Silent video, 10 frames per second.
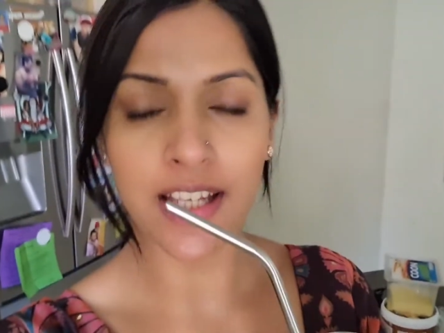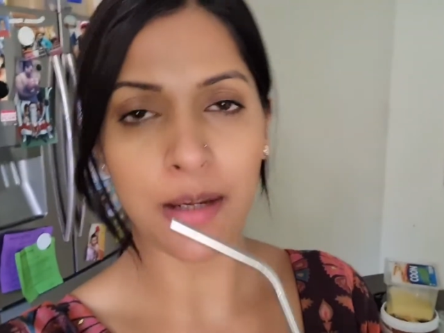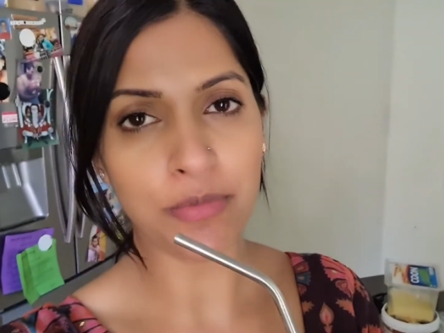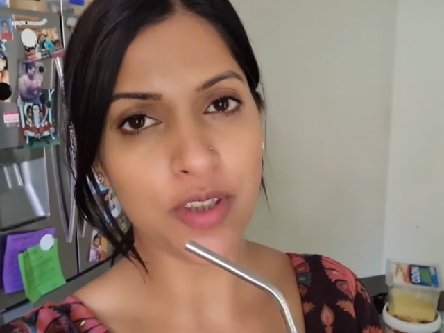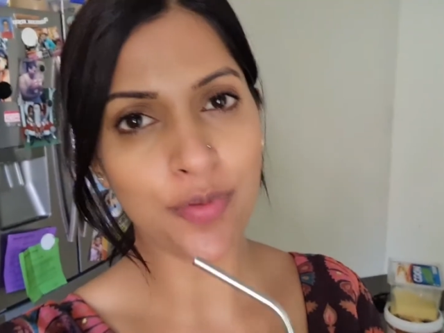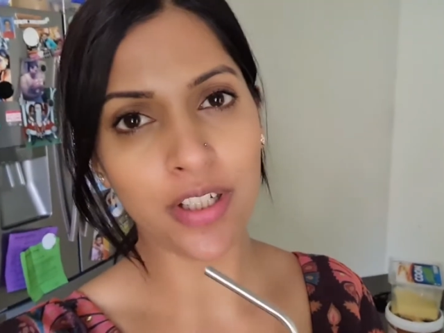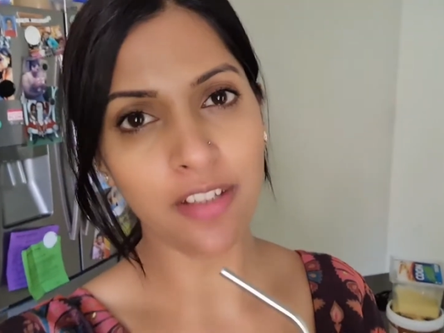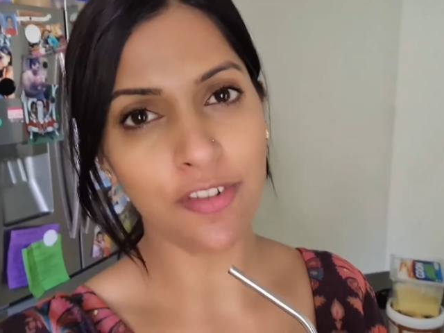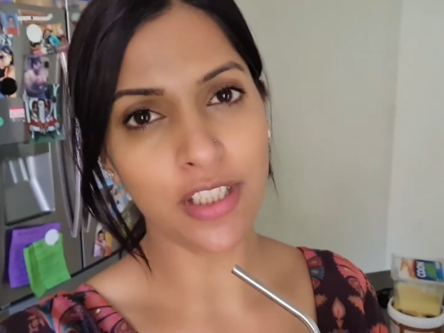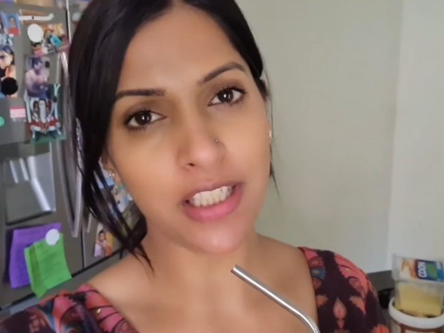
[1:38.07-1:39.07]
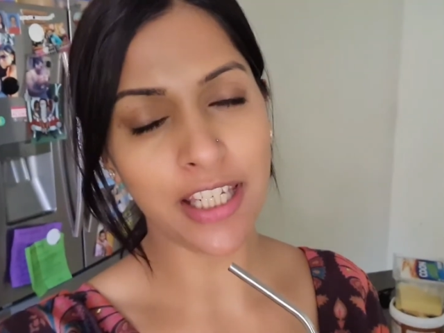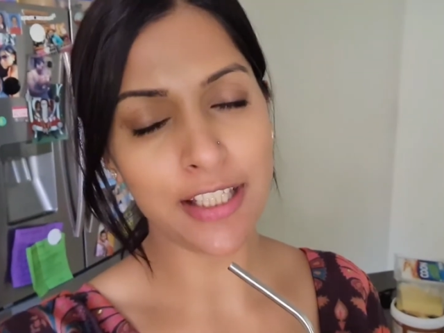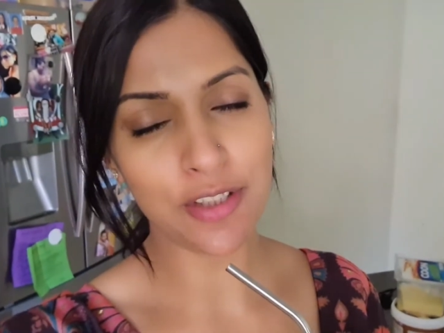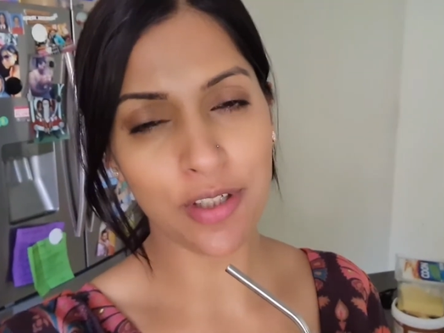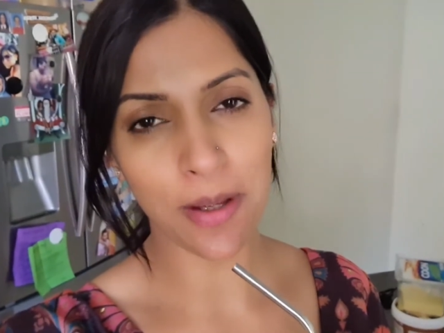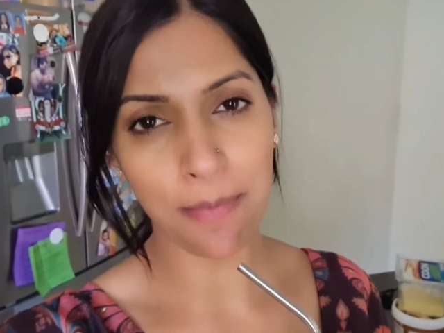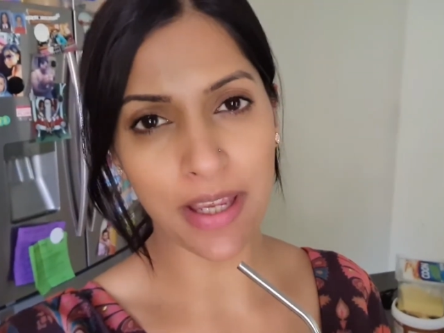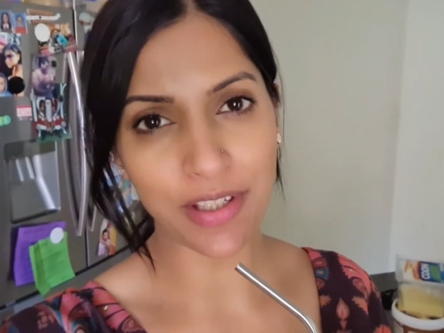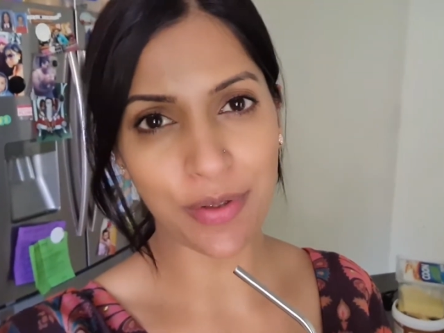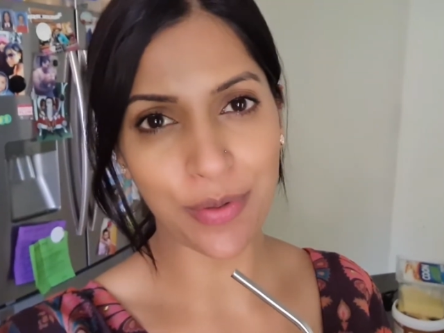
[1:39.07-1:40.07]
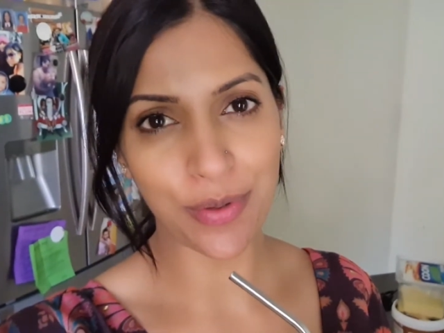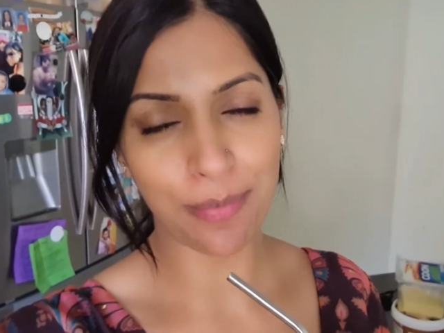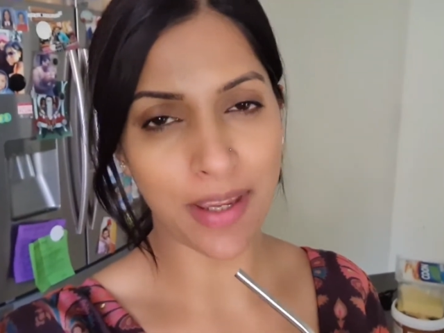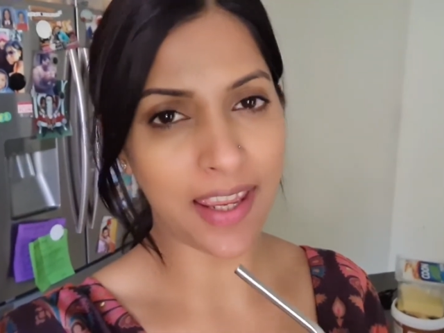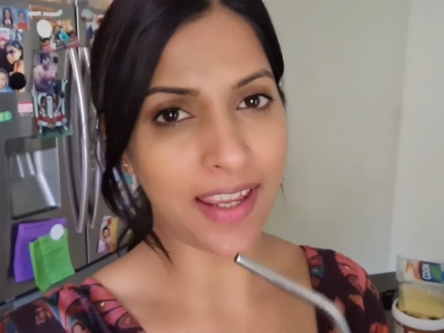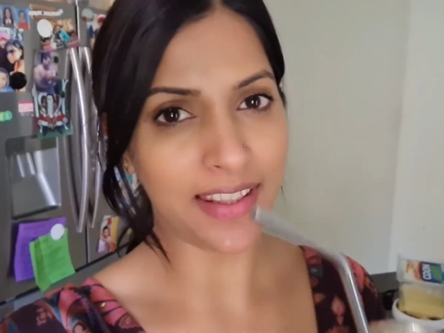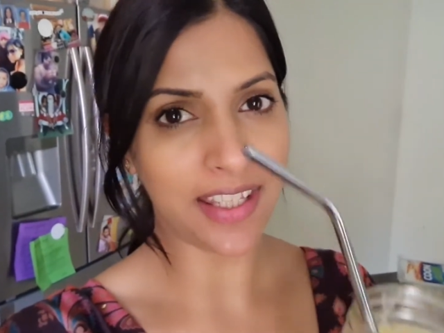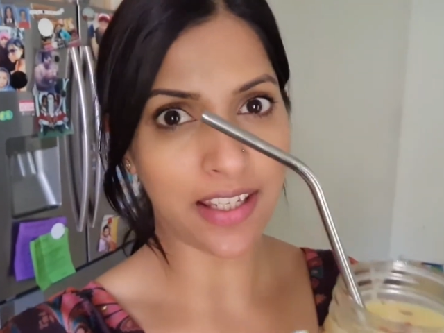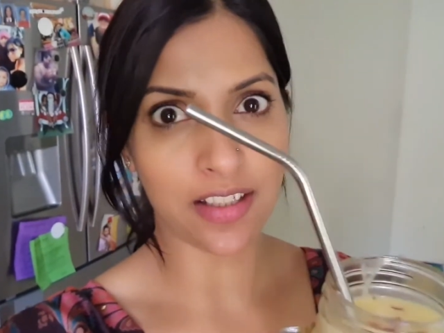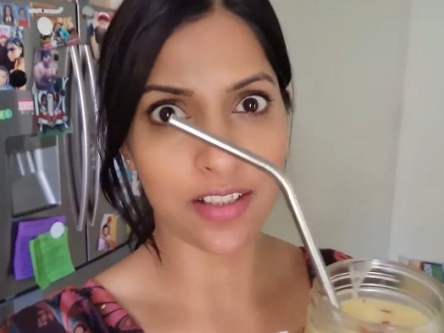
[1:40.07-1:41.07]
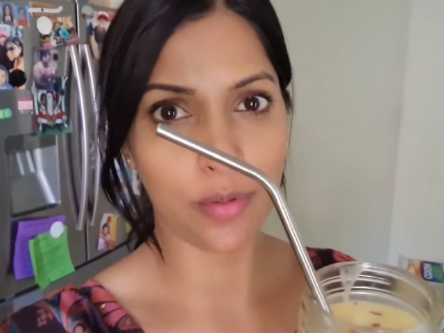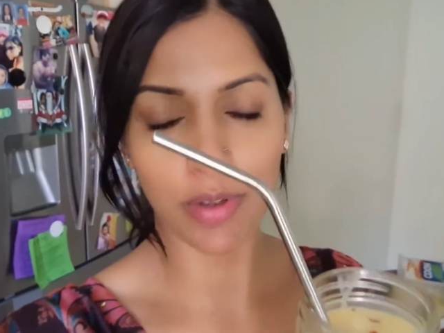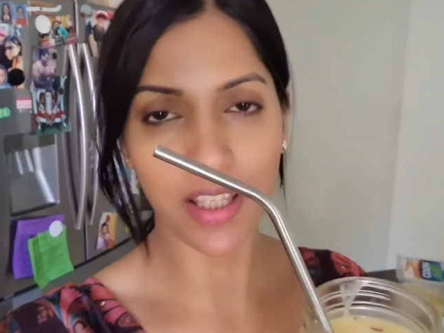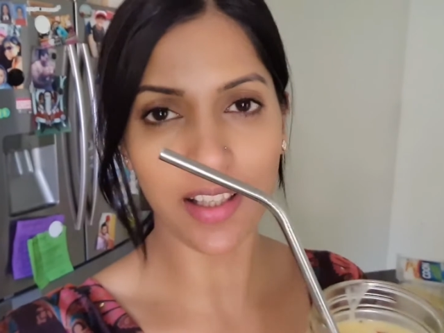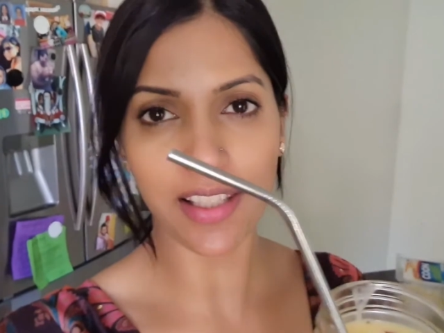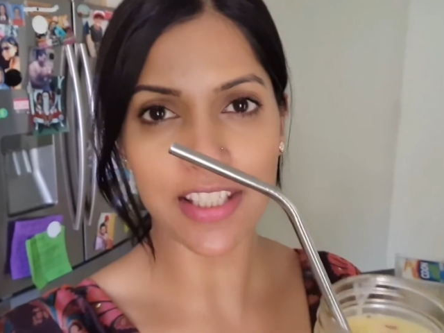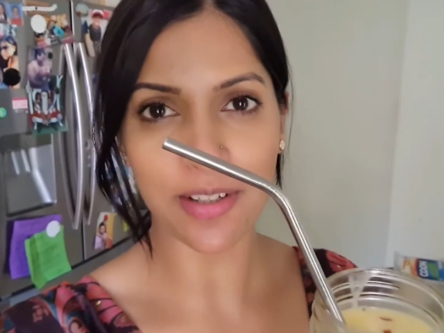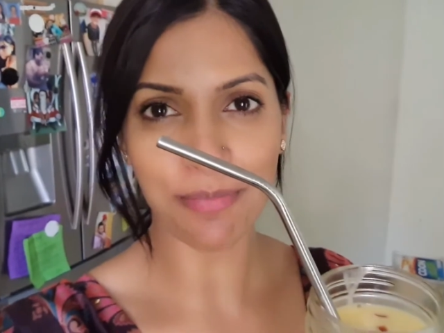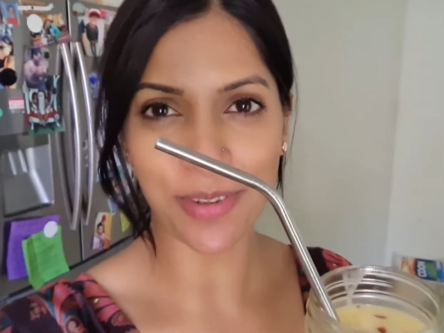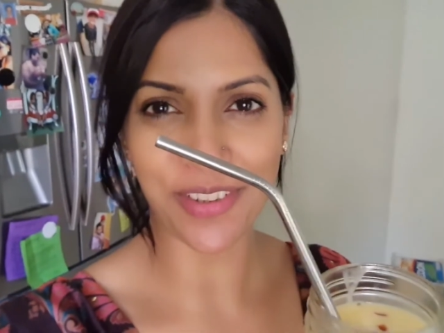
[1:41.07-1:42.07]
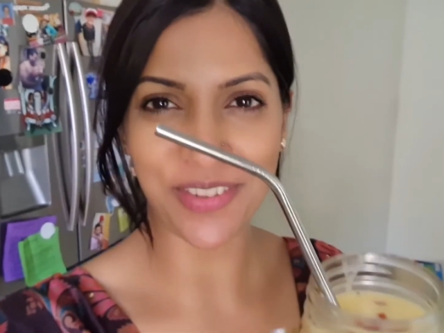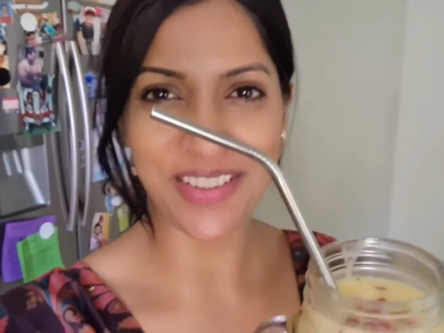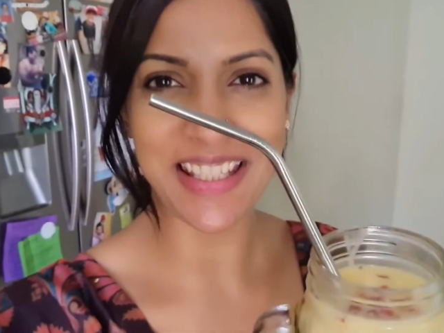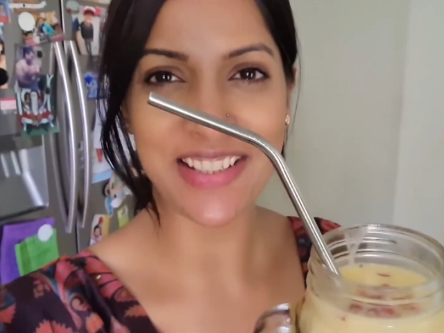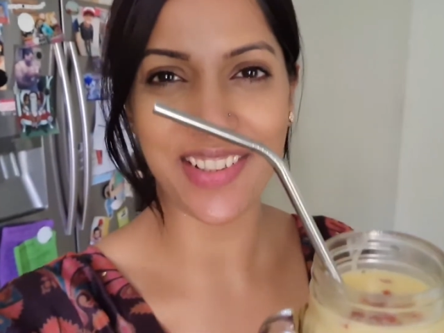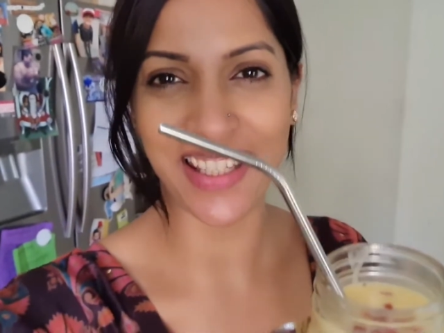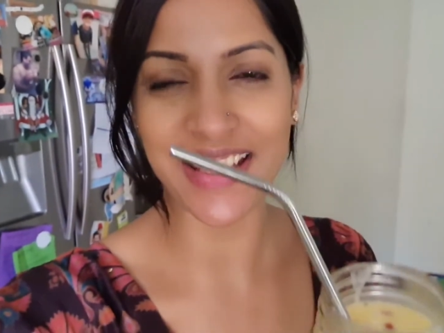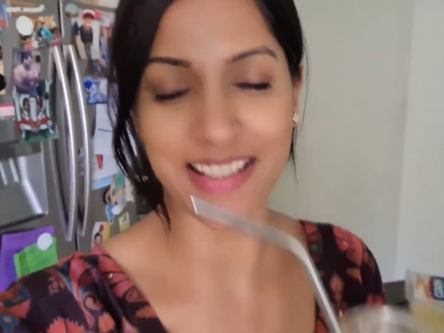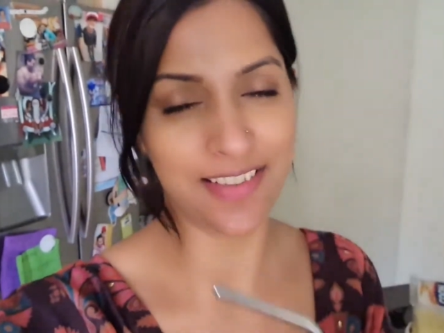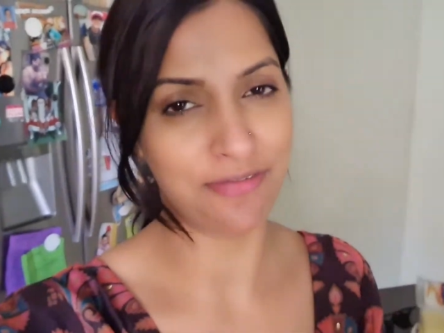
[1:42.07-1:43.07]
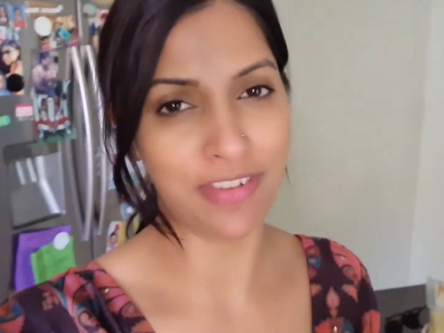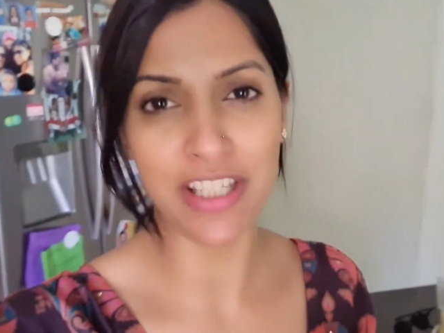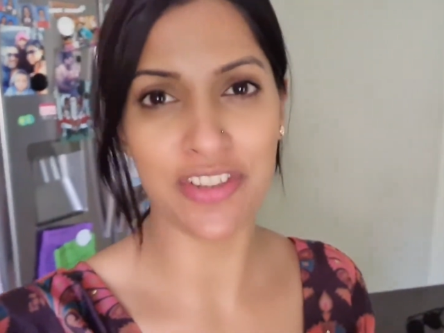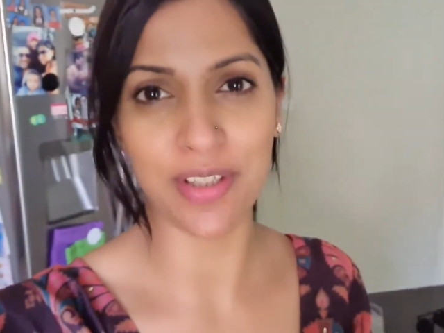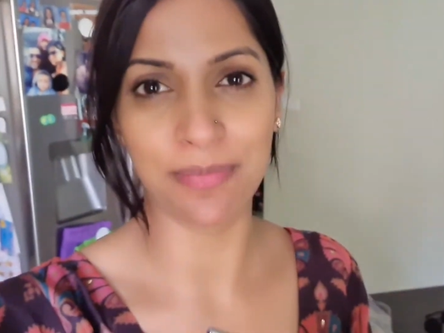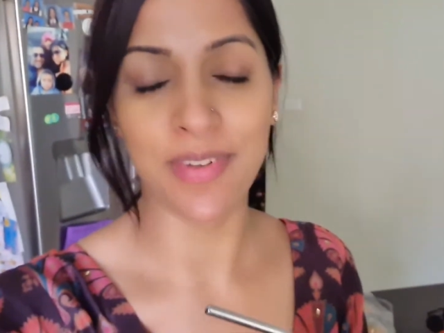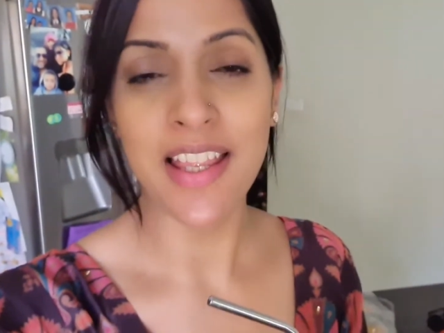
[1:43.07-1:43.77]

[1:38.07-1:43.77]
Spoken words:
I'm just waiting for the kids to come back home and they can quickly jump onto these drinks and finish them.